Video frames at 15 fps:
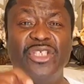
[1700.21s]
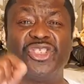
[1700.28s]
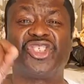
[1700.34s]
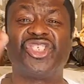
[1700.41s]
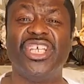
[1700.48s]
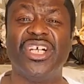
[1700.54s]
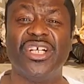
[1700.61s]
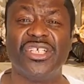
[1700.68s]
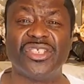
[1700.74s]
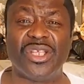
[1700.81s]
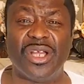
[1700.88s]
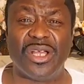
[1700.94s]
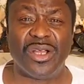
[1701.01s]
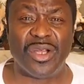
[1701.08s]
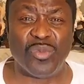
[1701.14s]
you
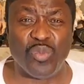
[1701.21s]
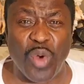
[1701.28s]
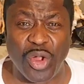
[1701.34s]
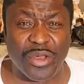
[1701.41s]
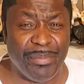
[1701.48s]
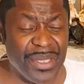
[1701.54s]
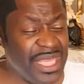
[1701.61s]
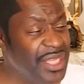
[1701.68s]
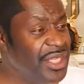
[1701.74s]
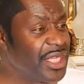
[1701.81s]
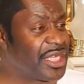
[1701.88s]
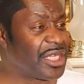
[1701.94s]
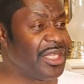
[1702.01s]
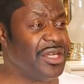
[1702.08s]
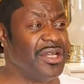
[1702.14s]
still want to be in the
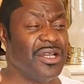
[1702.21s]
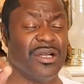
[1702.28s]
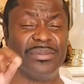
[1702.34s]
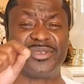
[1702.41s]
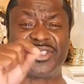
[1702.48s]
club,